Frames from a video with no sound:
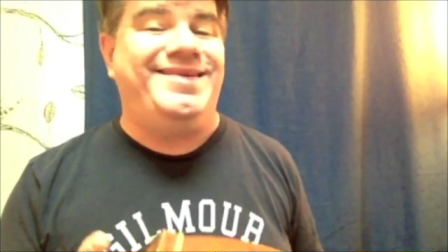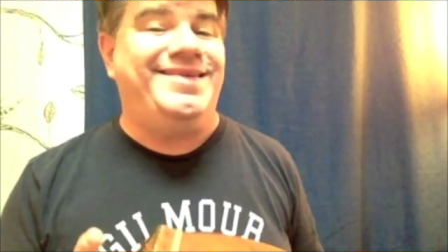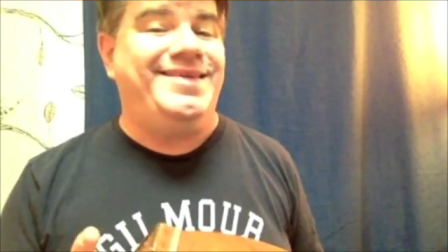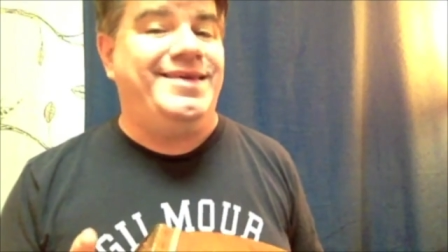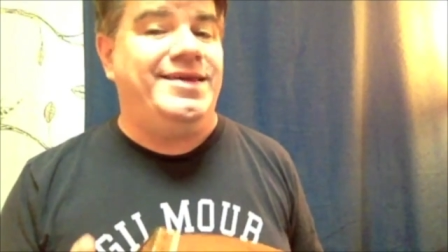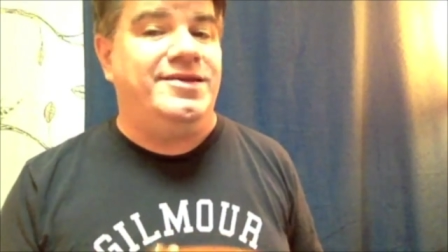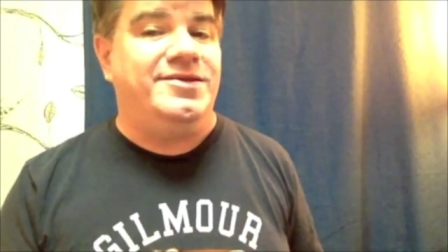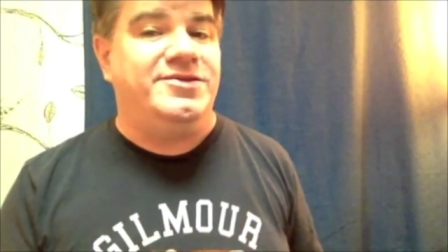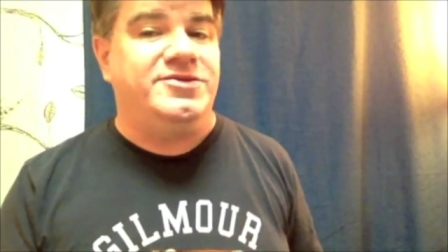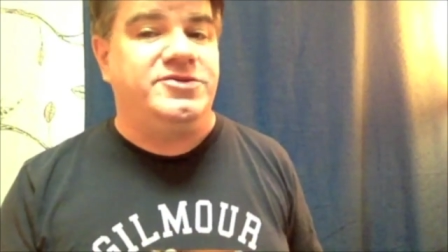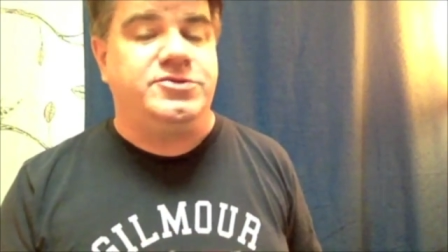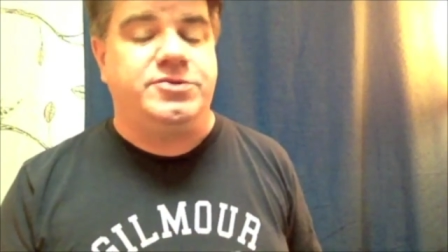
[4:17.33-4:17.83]
you
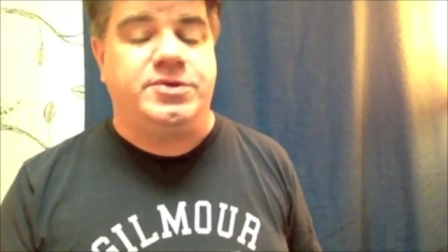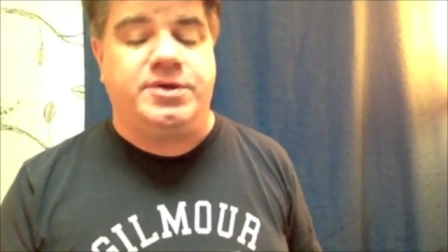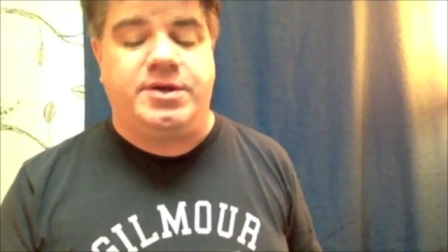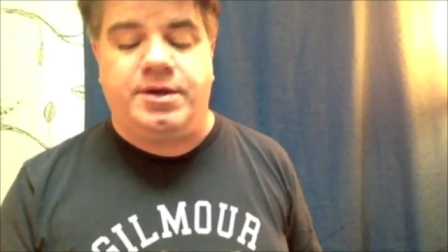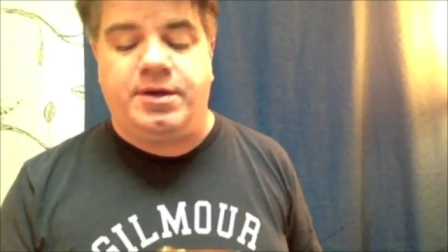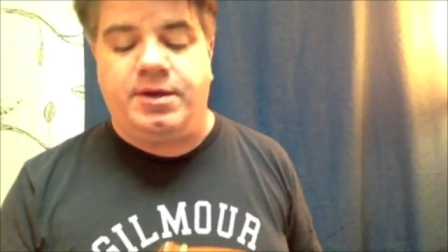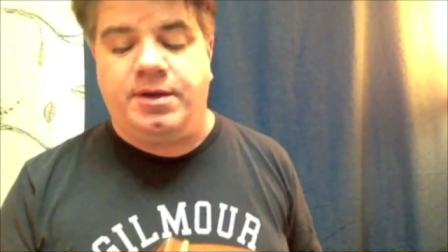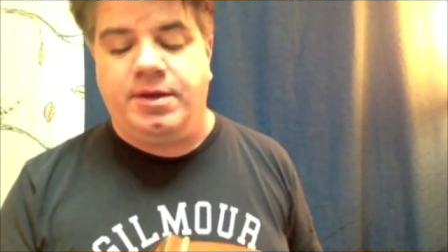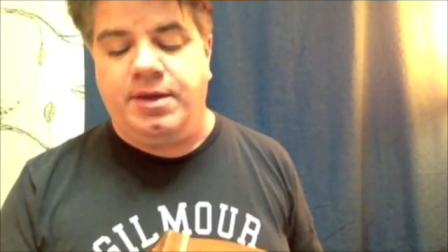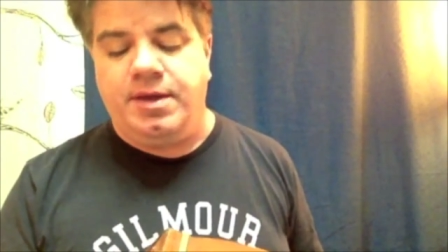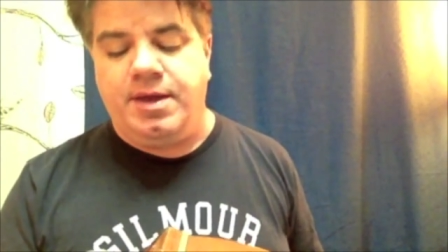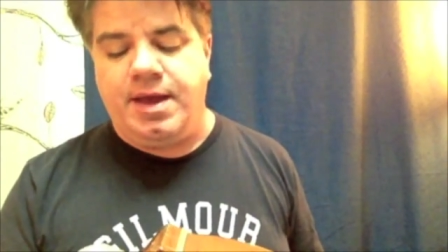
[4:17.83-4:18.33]
need a string
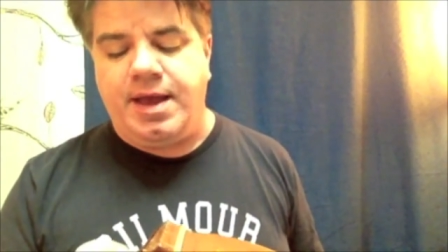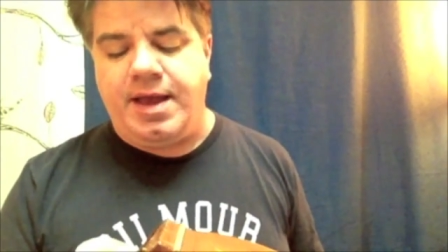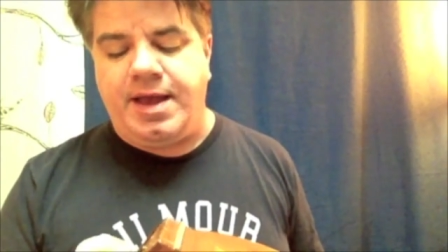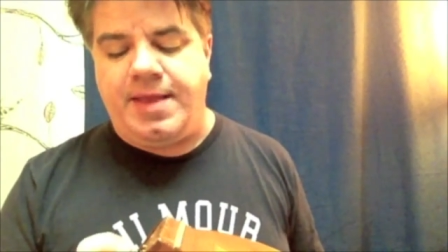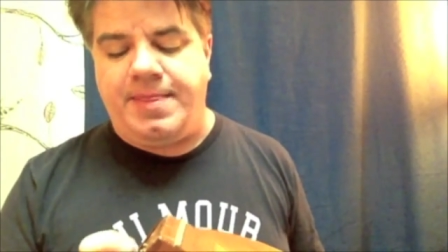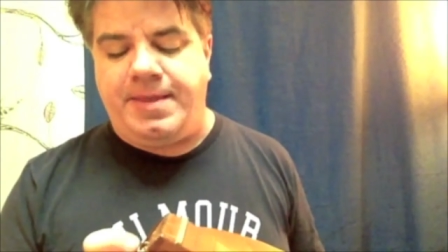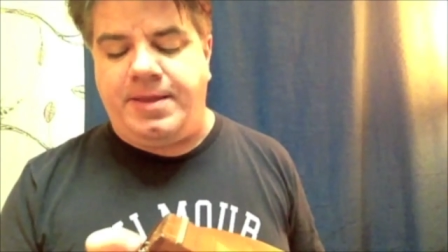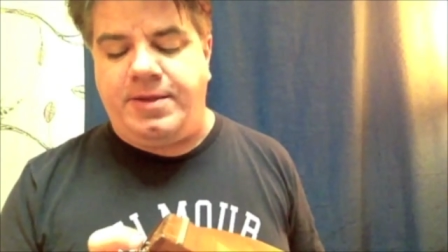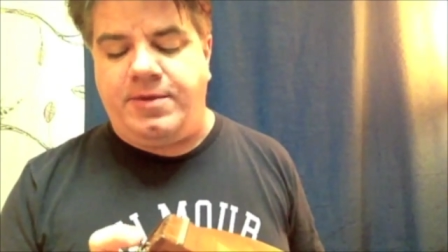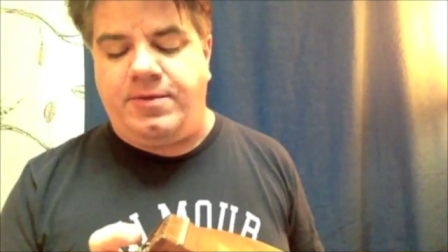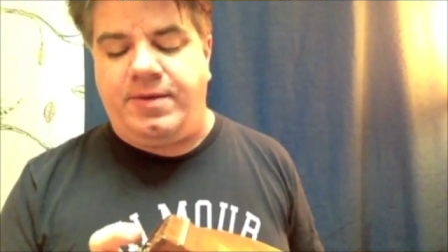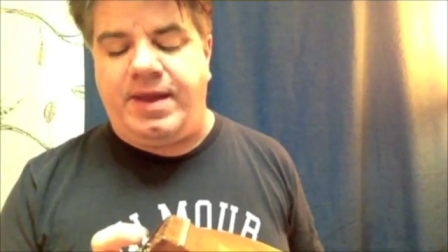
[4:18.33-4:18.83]

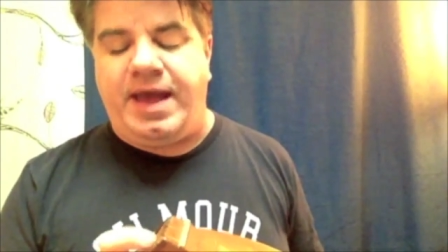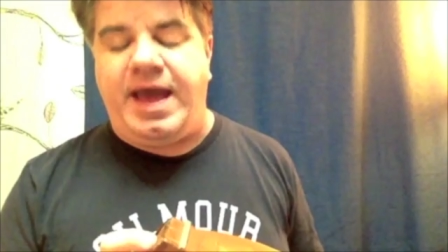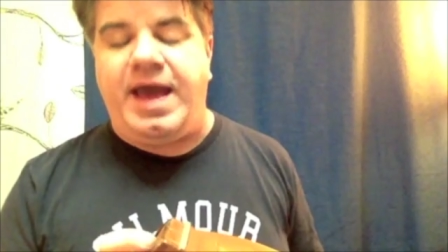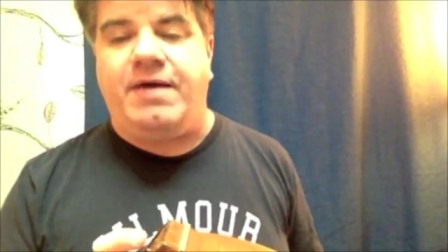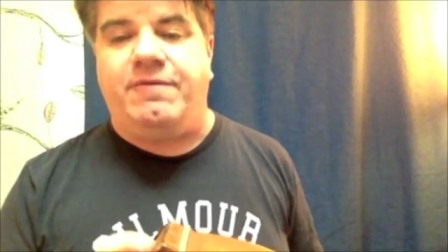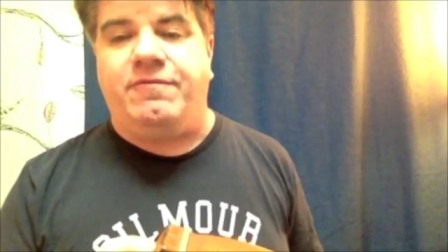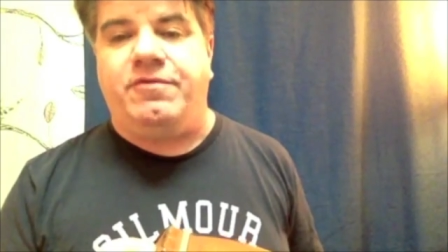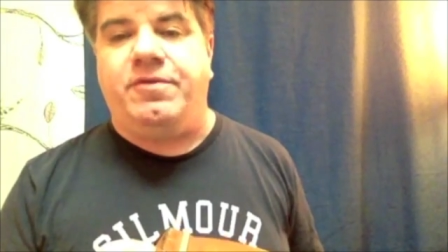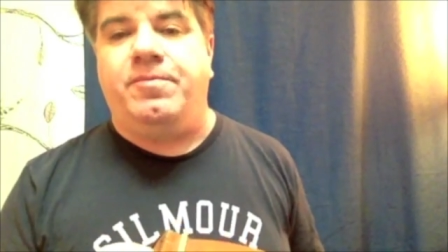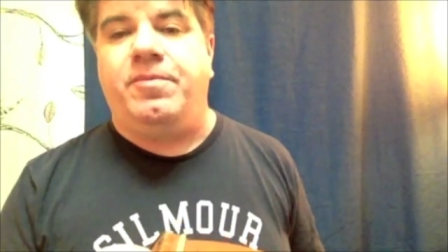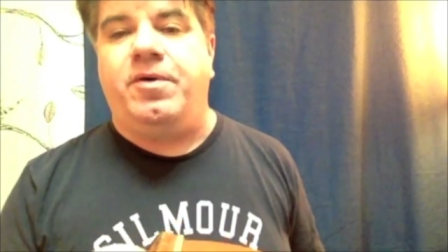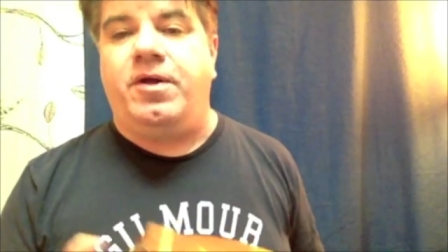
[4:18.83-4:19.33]
and they don't
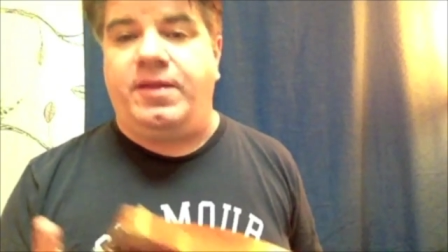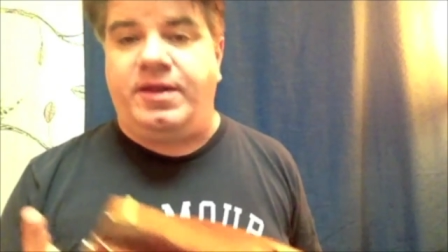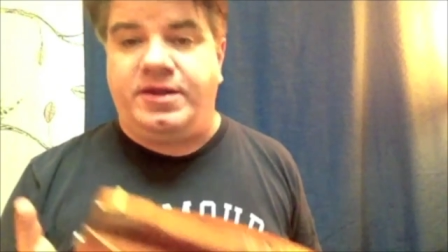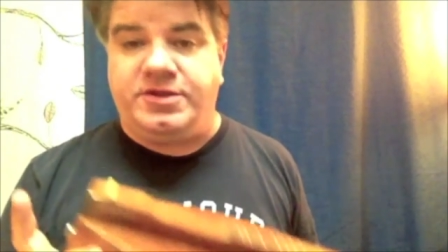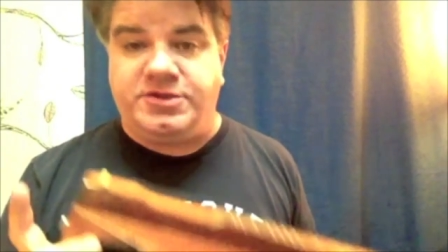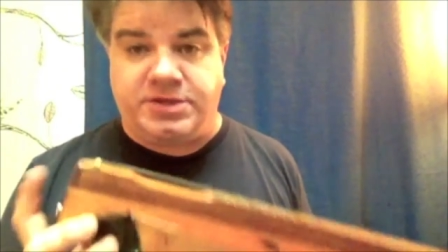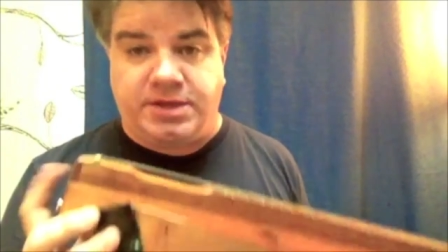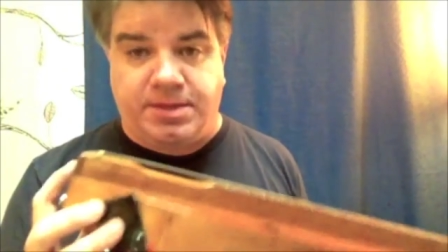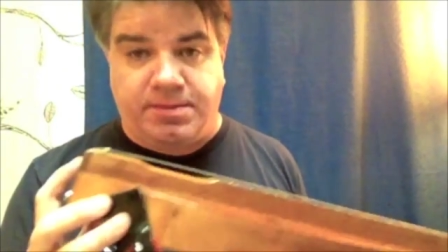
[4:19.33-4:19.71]
have the ball ends.